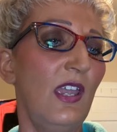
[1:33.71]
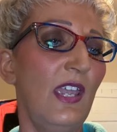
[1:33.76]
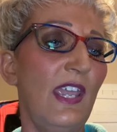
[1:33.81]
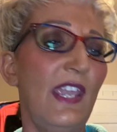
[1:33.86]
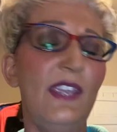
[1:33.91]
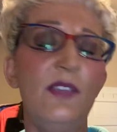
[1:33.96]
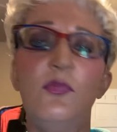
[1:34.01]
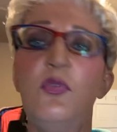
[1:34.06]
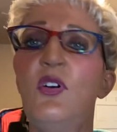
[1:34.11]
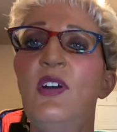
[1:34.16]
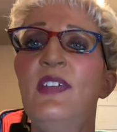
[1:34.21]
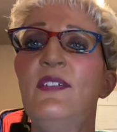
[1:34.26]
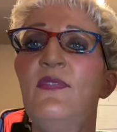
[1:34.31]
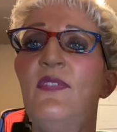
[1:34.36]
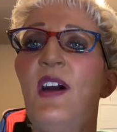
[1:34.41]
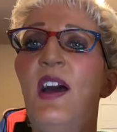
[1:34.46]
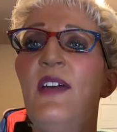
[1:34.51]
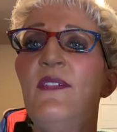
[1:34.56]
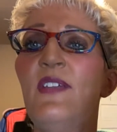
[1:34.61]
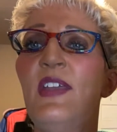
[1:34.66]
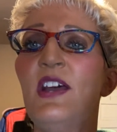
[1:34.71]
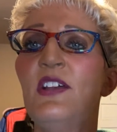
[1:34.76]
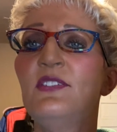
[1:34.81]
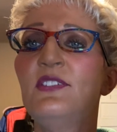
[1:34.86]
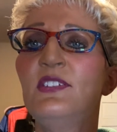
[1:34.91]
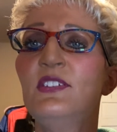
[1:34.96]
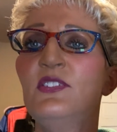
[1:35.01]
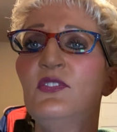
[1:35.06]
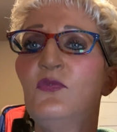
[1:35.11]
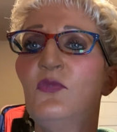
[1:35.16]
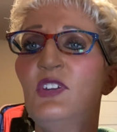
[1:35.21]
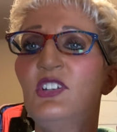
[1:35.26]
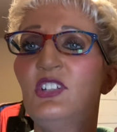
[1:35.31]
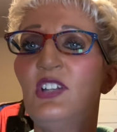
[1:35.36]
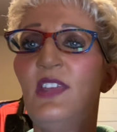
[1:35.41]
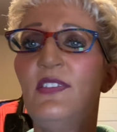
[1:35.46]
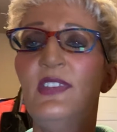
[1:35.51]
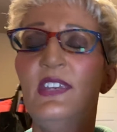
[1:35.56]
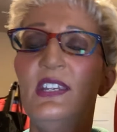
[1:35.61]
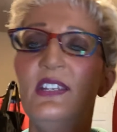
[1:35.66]
8.5 ounces, which
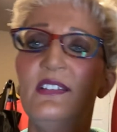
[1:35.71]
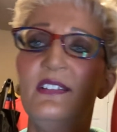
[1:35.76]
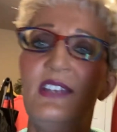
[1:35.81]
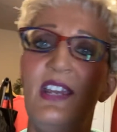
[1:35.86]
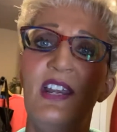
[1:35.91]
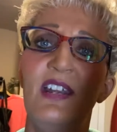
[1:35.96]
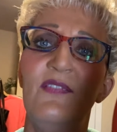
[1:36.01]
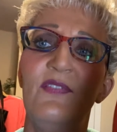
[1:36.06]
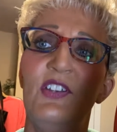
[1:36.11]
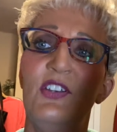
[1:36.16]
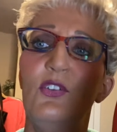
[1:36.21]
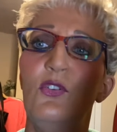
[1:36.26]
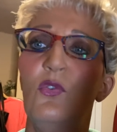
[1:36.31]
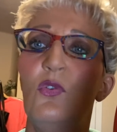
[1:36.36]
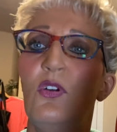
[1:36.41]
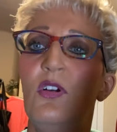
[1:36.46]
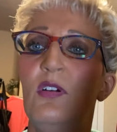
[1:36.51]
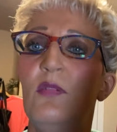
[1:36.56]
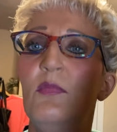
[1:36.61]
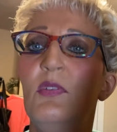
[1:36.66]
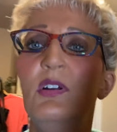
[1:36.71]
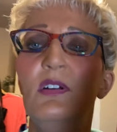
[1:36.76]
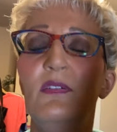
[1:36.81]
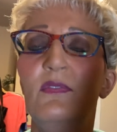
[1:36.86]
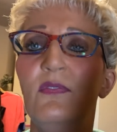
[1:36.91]
I think is kind of a norm